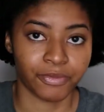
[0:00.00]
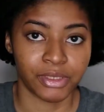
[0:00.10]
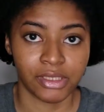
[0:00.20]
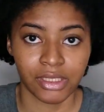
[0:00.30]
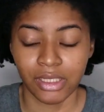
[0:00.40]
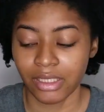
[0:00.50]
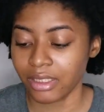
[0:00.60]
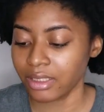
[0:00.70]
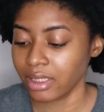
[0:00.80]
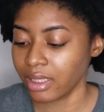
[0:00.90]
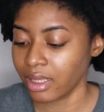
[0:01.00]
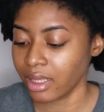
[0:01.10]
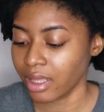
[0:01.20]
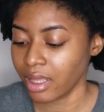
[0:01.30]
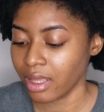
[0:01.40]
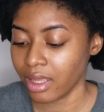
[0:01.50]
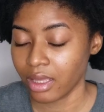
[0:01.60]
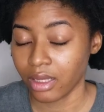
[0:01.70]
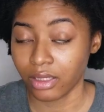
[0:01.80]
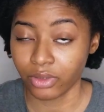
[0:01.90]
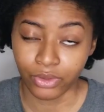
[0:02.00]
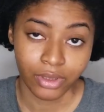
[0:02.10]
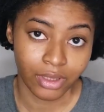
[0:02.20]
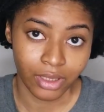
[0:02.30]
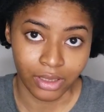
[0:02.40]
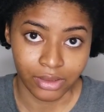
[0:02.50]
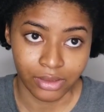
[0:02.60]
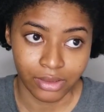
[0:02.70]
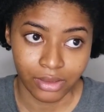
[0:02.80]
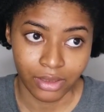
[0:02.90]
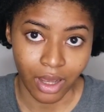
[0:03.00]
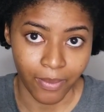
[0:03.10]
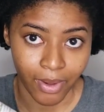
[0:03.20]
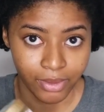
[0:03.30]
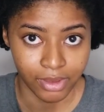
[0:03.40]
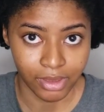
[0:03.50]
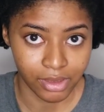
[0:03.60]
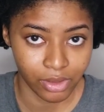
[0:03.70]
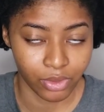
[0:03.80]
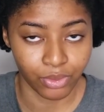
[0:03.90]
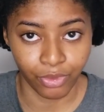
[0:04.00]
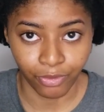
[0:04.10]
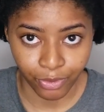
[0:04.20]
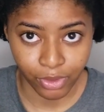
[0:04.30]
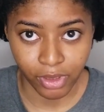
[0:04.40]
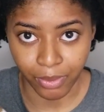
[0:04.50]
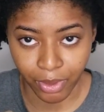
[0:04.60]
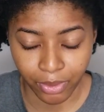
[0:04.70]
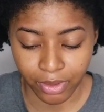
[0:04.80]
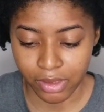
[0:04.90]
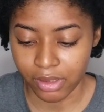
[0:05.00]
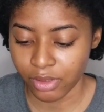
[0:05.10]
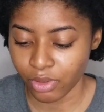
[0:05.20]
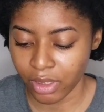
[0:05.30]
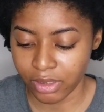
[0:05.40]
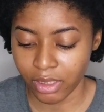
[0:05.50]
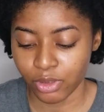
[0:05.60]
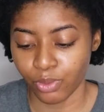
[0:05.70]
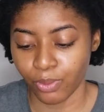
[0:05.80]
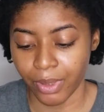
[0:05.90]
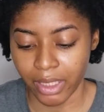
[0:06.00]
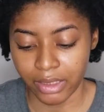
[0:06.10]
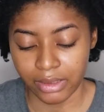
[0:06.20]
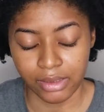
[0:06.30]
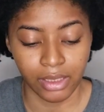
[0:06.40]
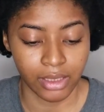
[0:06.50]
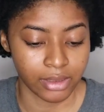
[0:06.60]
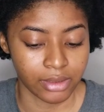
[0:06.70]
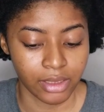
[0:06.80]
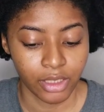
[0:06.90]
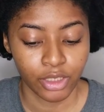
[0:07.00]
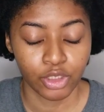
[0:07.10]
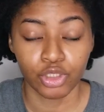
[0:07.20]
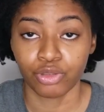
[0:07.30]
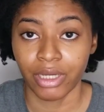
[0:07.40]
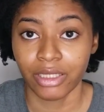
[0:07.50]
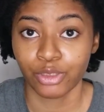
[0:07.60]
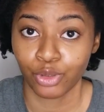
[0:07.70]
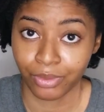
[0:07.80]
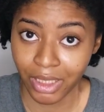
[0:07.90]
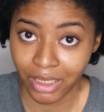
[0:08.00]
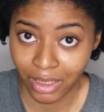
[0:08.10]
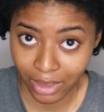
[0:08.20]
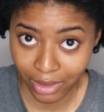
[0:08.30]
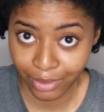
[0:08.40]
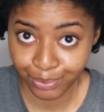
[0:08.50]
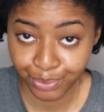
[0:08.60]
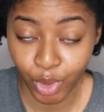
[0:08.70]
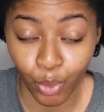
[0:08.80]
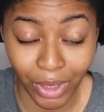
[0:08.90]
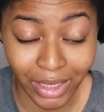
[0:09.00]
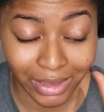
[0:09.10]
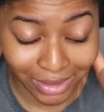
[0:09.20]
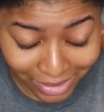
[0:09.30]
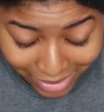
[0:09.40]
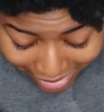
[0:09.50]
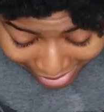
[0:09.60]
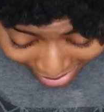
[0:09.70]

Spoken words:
seeing good things about this, good reviews about this, so I decided to buy it and try it on my hair when it is